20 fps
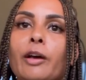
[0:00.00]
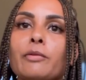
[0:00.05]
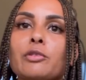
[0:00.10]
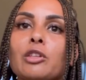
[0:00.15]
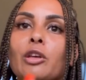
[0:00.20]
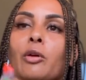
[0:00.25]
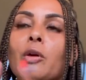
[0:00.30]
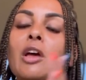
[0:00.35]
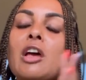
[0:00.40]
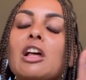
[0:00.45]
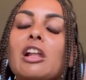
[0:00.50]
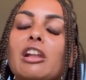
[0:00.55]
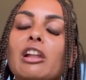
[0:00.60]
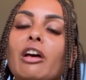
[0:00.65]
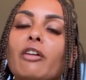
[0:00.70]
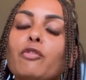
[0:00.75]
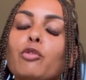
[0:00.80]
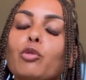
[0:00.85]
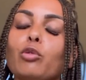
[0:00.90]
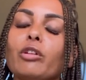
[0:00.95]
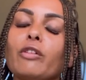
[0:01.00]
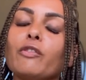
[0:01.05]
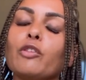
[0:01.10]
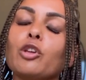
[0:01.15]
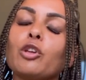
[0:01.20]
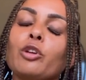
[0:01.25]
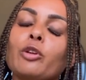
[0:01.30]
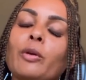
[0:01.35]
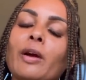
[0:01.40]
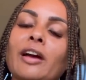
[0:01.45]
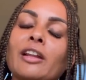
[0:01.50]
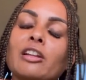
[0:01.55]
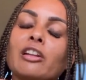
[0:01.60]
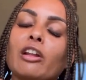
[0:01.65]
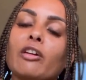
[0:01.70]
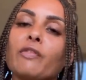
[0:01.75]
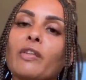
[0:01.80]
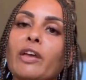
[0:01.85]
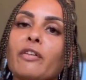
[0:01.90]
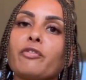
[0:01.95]
So love all of you, and
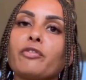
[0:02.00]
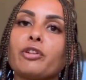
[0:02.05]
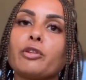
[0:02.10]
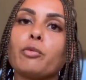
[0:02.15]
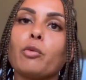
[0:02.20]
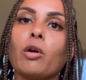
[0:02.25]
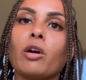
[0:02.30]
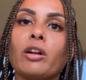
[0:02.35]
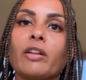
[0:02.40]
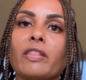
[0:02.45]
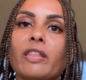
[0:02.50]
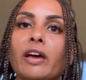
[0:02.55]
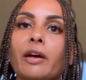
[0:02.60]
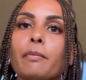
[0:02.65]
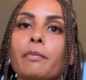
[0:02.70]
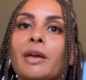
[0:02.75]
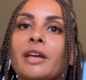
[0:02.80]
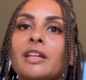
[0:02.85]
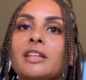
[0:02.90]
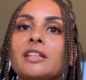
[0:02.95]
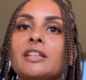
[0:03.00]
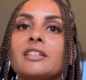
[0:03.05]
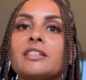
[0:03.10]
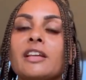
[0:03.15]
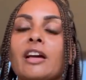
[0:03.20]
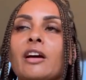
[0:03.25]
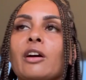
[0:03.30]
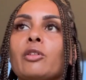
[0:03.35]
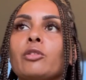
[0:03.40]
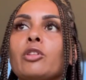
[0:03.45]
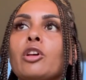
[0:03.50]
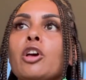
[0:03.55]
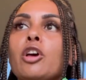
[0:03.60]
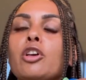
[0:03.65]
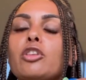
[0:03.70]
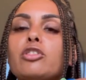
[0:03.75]
love everyone that made it down